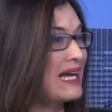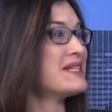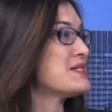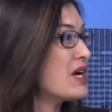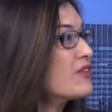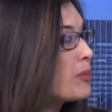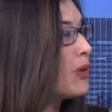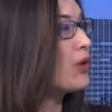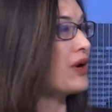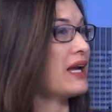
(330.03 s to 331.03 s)
It's never
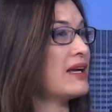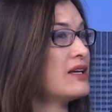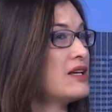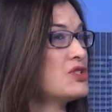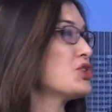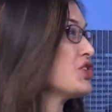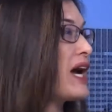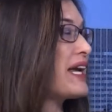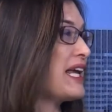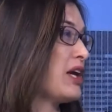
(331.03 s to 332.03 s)
boring, so you're
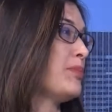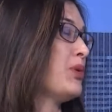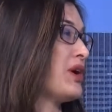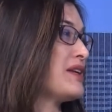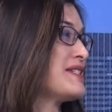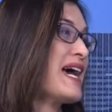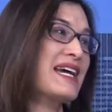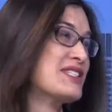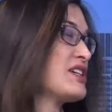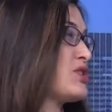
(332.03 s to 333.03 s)
not going to get bored.
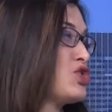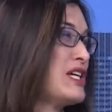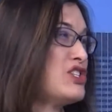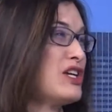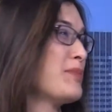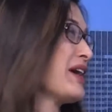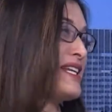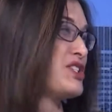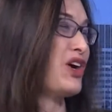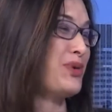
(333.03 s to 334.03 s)
Tax laws are changing.
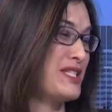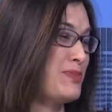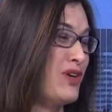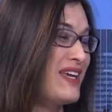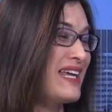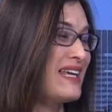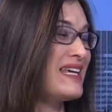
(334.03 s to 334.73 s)
Markets are always moving.